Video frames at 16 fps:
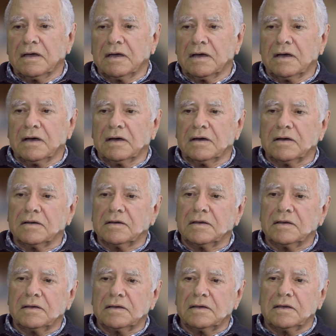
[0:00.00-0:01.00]

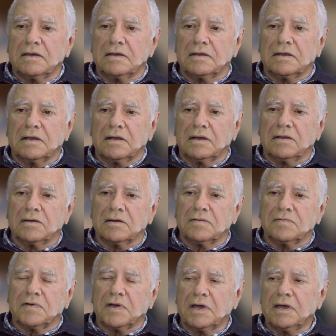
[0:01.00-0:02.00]
A lot
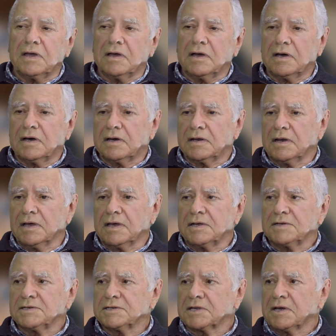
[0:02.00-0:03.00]
of hard
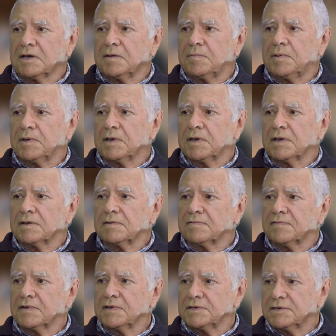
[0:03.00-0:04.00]
landscaping
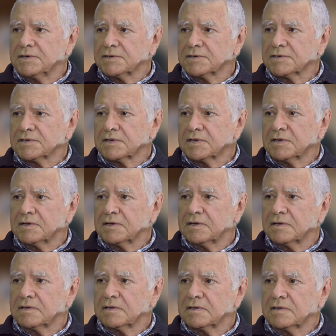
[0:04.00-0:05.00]
features
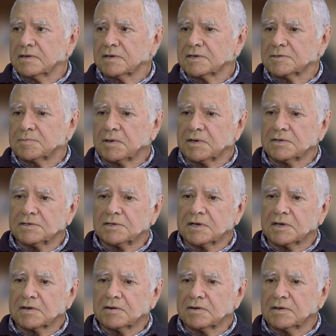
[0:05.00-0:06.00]
there, the exposed
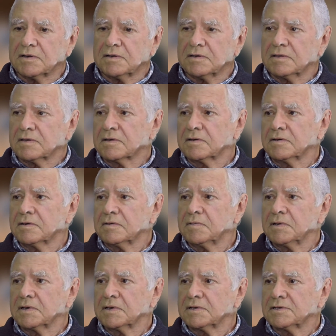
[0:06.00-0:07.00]
aggregate and the
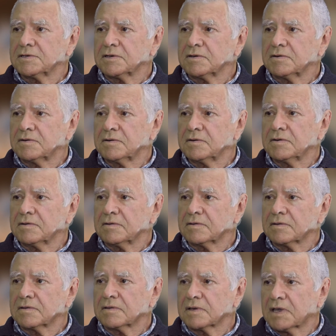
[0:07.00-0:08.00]
curbing and so
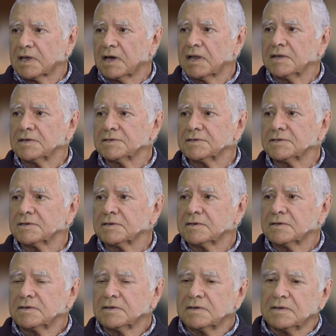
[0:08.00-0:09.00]
on, the colours.
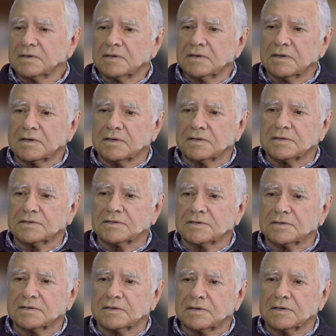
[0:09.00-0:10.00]

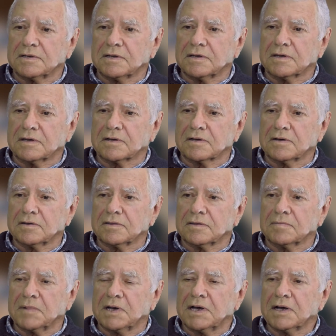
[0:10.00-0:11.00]
It's got
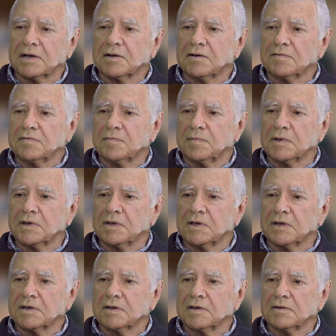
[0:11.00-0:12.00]
the mark of
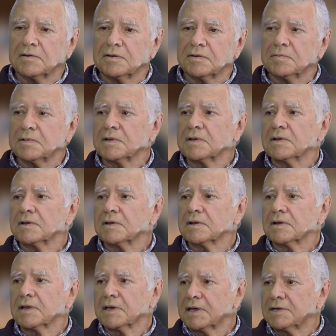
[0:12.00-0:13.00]
being an urban
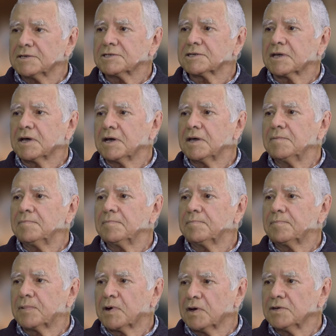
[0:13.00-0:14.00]
landscape
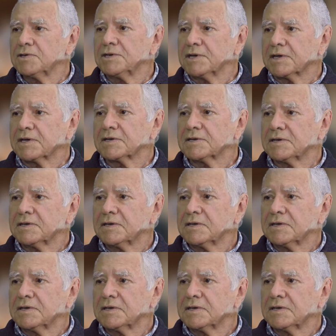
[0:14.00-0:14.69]
project.